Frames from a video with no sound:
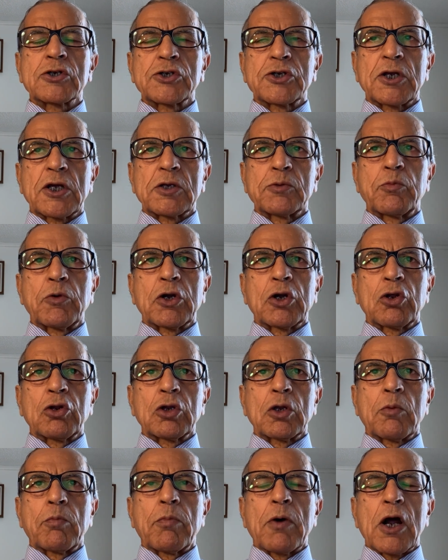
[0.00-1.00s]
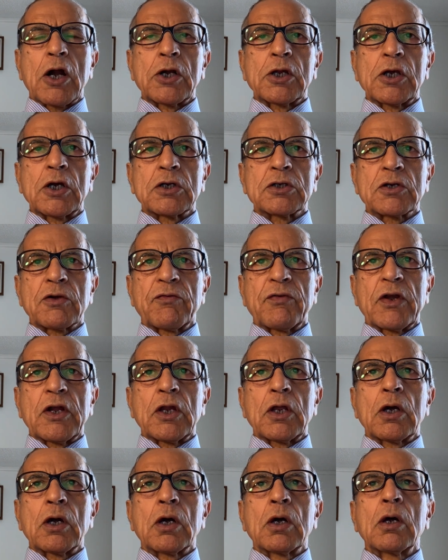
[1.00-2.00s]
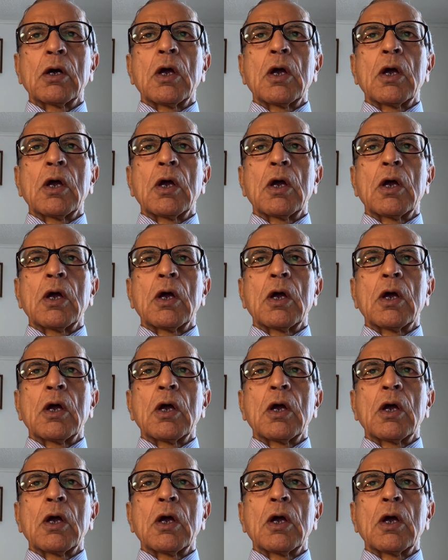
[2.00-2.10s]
judgment on the Baniyas of India,